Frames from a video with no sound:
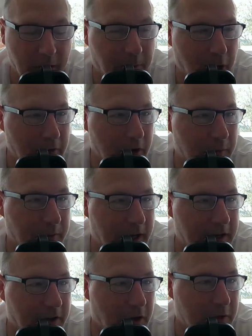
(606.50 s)
Porro
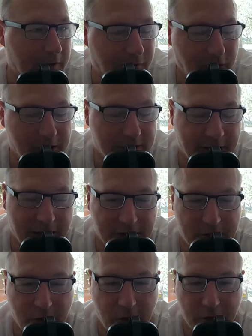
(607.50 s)
played only Thursday,
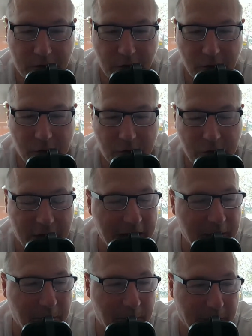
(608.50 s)
so should
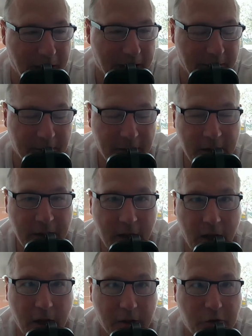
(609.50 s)
he be playing?
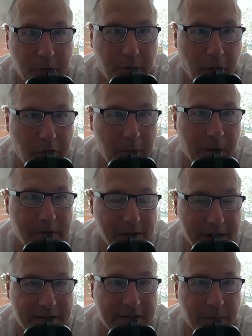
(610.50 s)
Should Porro be
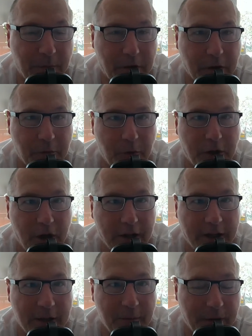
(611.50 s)
rested? Because we
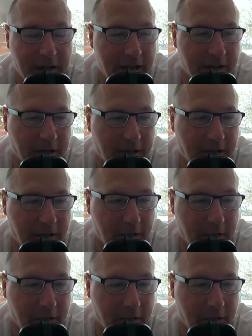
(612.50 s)
can't keep playing